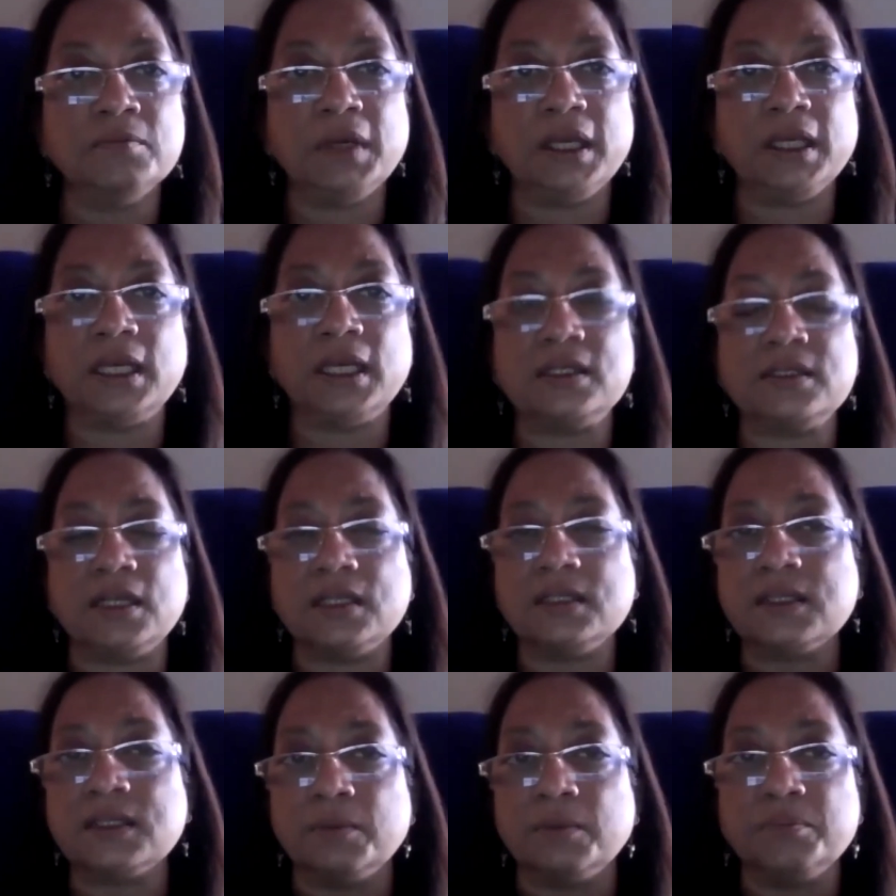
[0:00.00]
It has
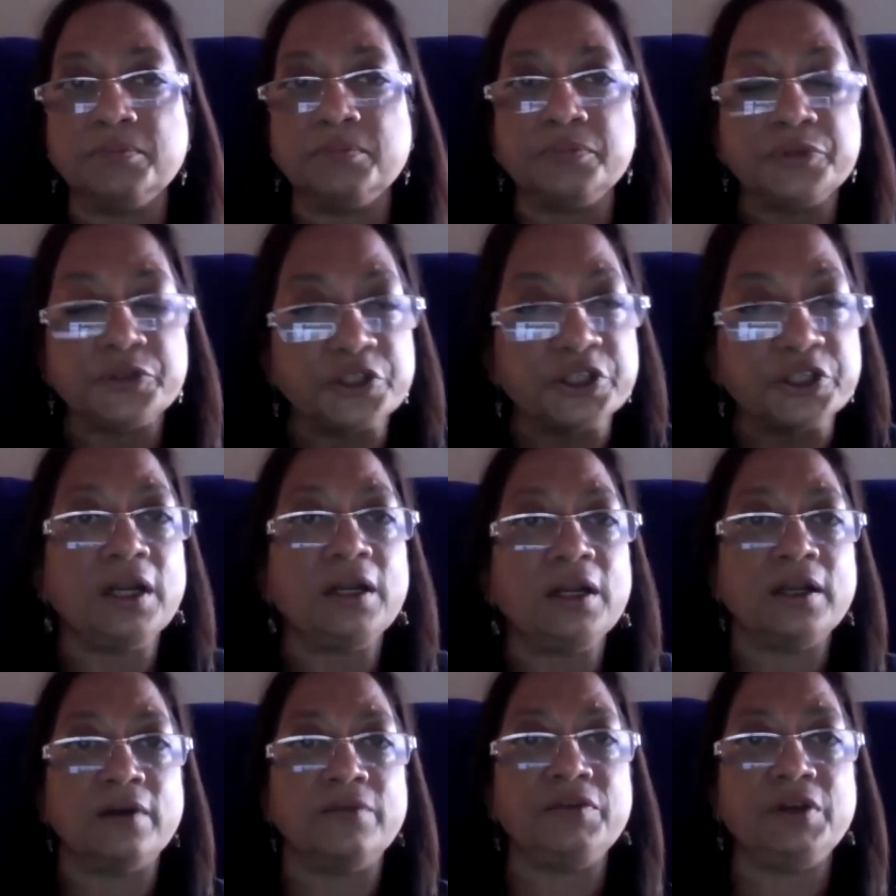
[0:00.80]
done some
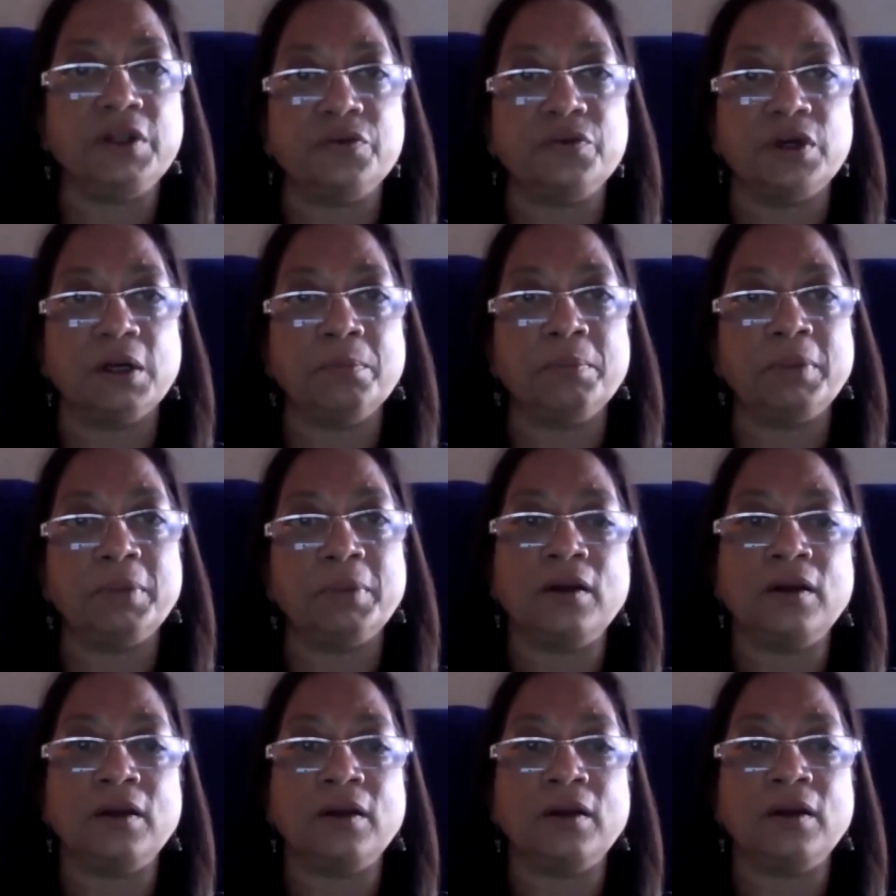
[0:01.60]
real lovely work, but
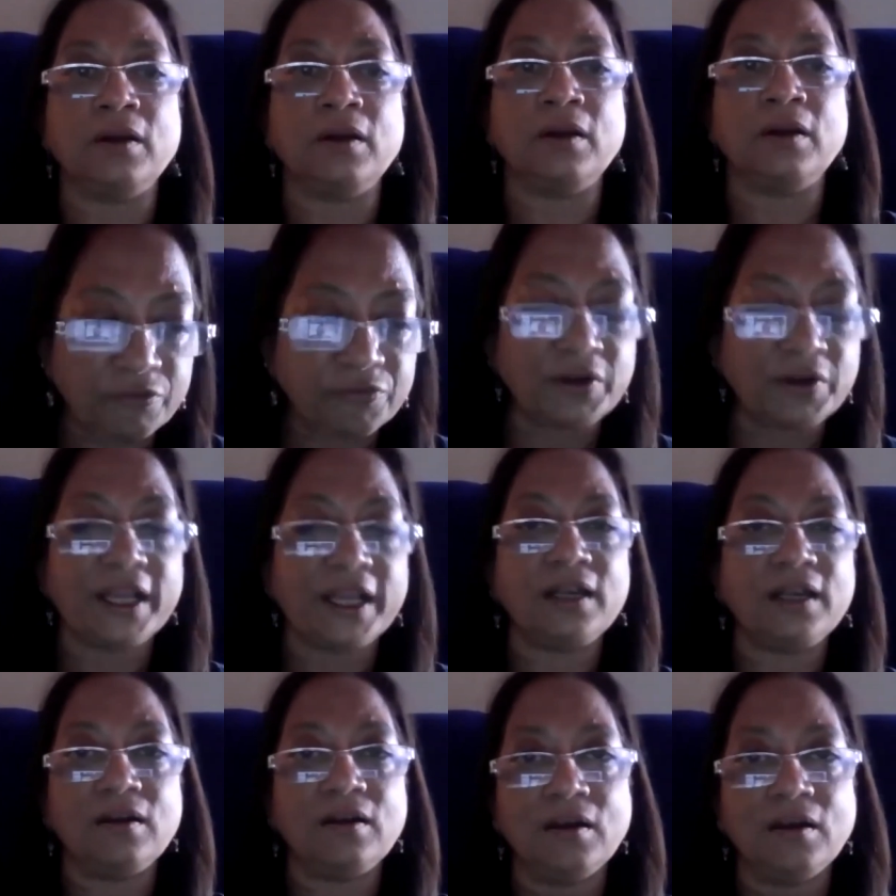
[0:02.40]
of
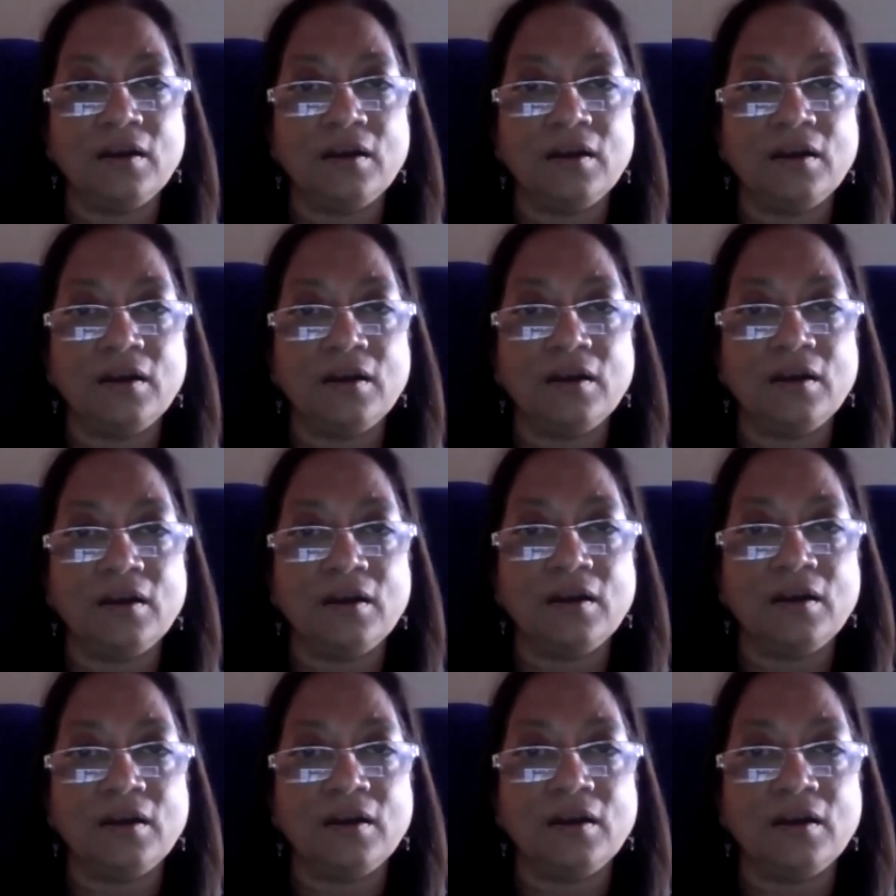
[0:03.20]
late,
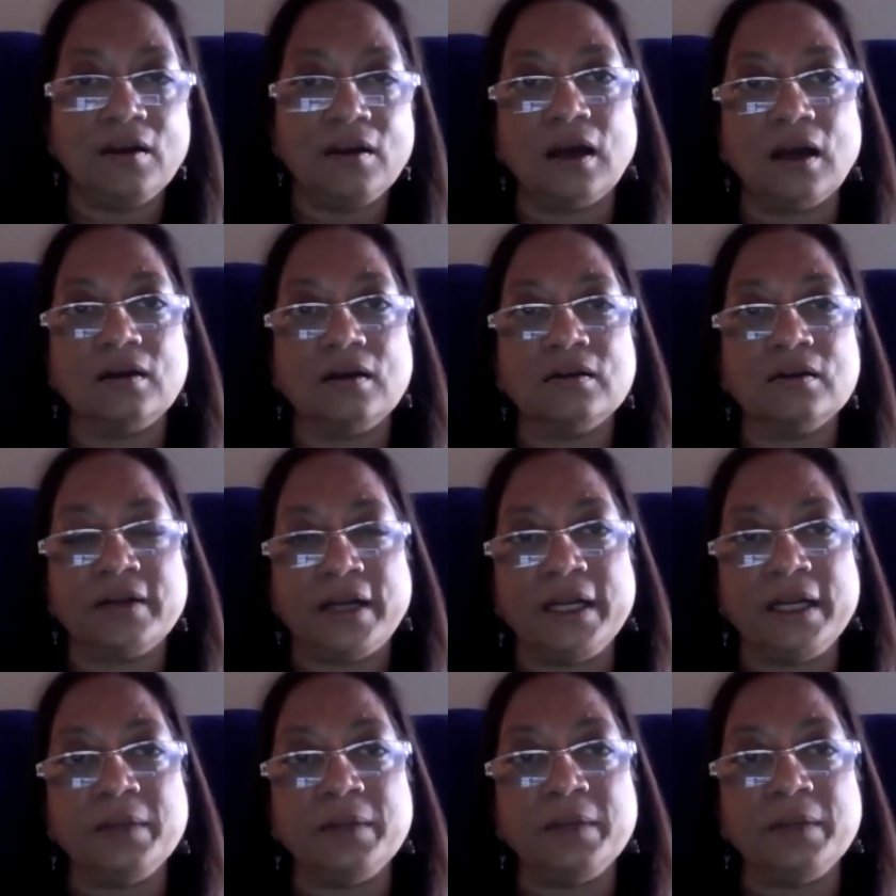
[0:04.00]
its
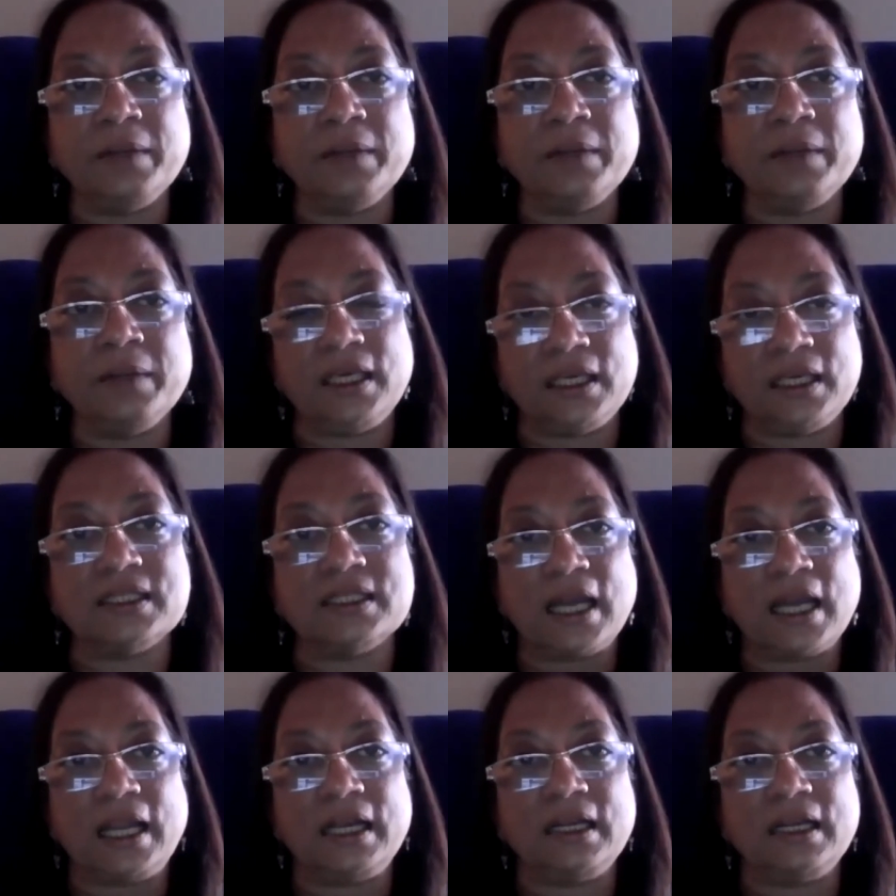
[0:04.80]
credibility
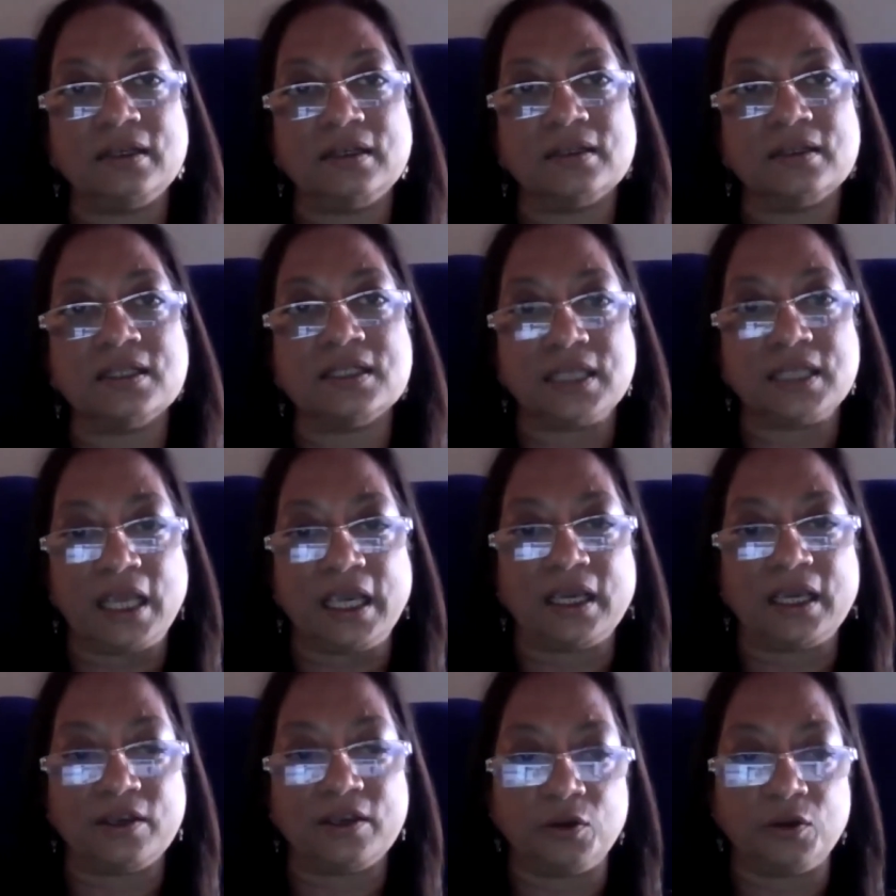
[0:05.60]
is at
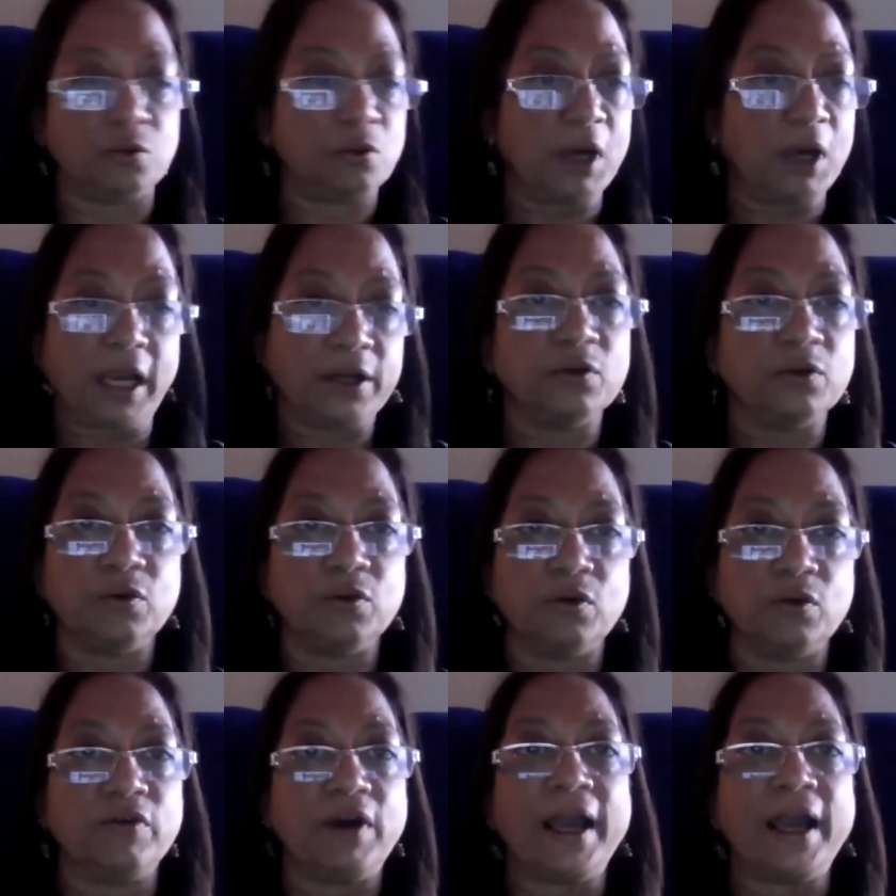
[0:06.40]
stake. You know, I don't
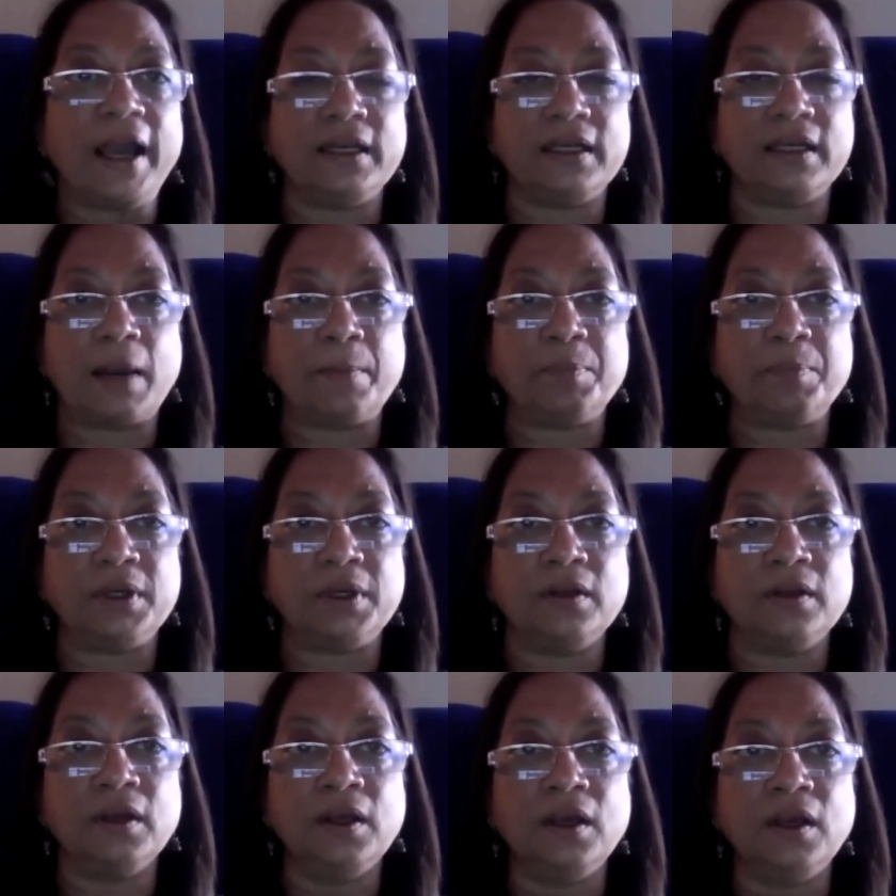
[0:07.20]
know why it
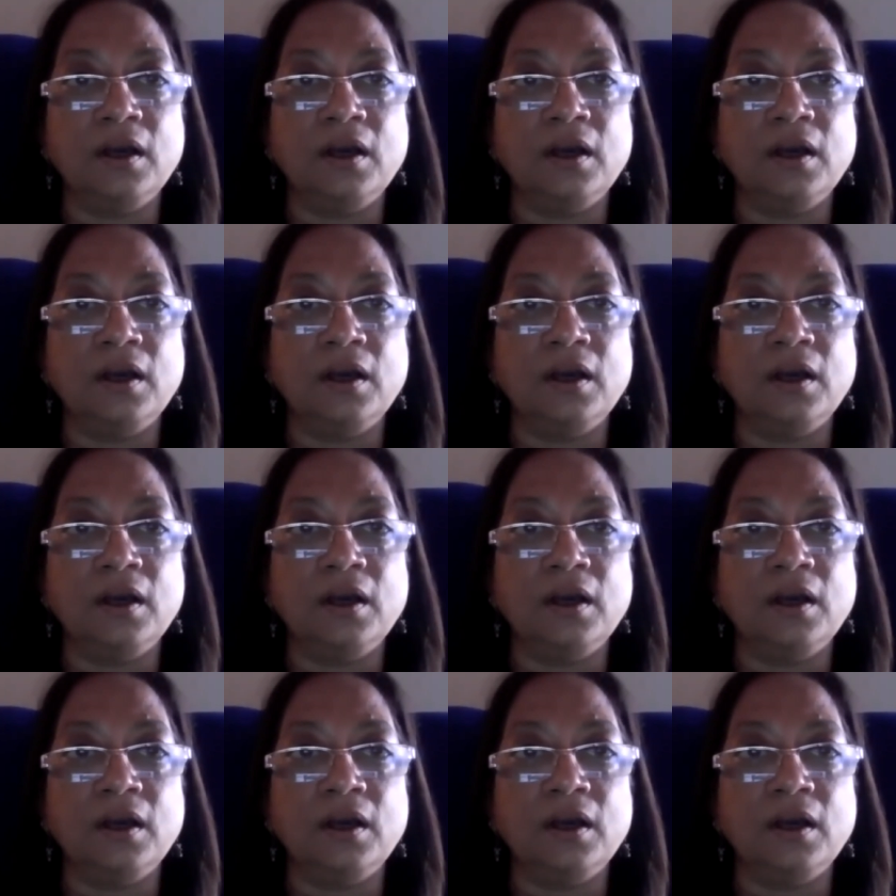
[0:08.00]
happened.